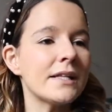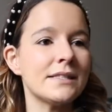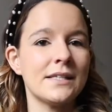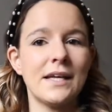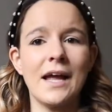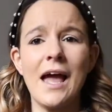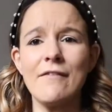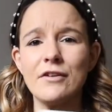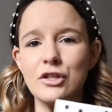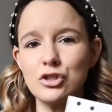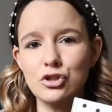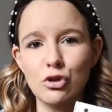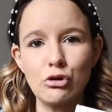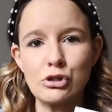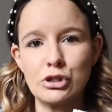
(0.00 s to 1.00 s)
and like having a
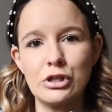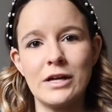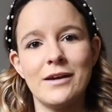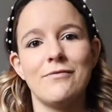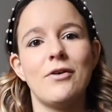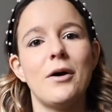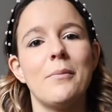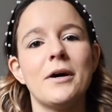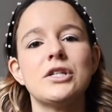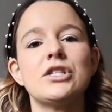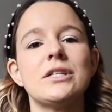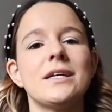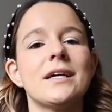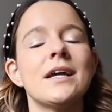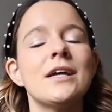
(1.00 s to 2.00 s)
social life while
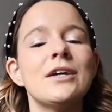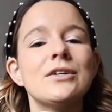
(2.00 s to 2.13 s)
budgeting.